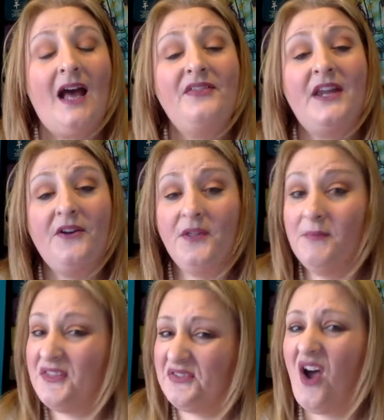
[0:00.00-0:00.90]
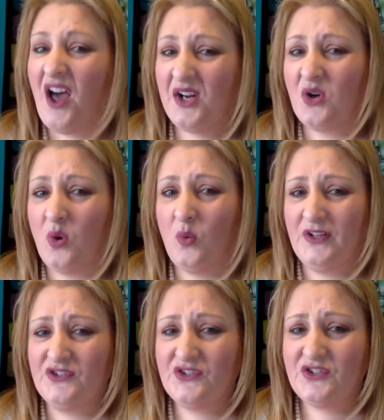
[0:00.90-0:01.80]
They're the methodical
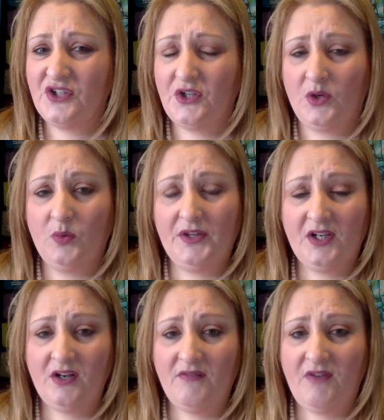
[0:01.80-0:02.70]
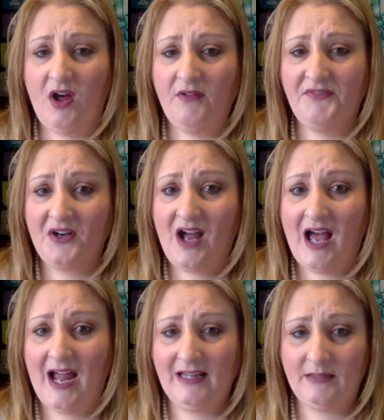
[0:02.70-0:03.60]
ones too. When they're evolved, they're
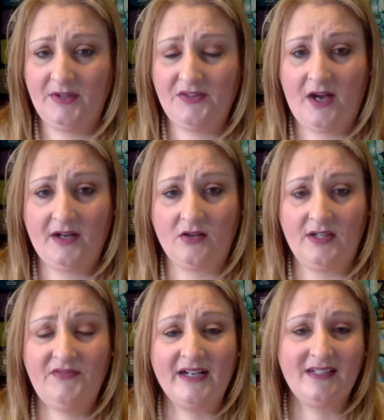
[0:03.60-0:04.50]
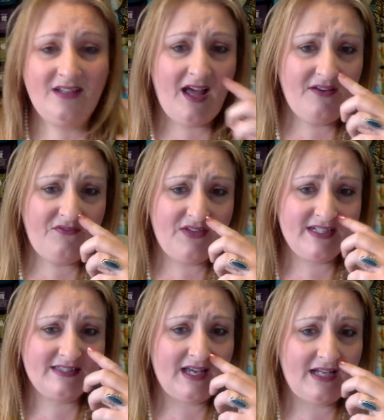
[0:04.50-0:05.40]
highly methodical. In fact, a lot of
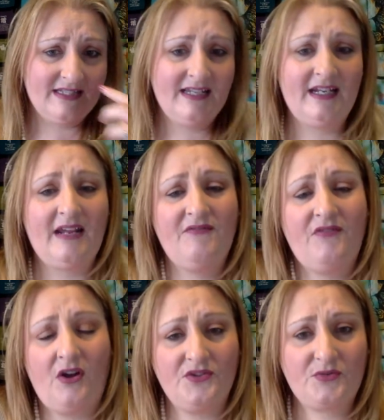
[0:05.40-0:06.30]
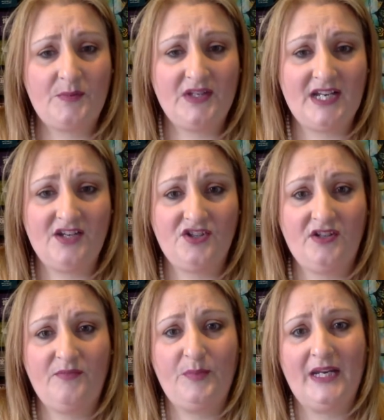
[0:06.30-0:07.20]
fixed signs get a false reputation
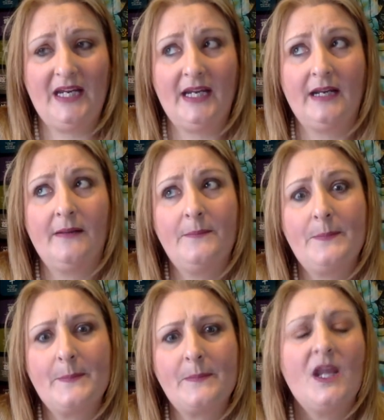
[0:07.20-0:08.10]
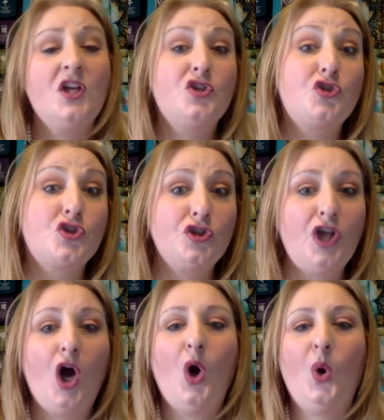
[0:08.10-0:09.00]
of being
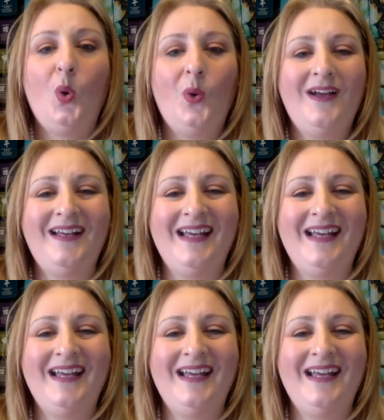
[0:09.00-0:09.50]
slow.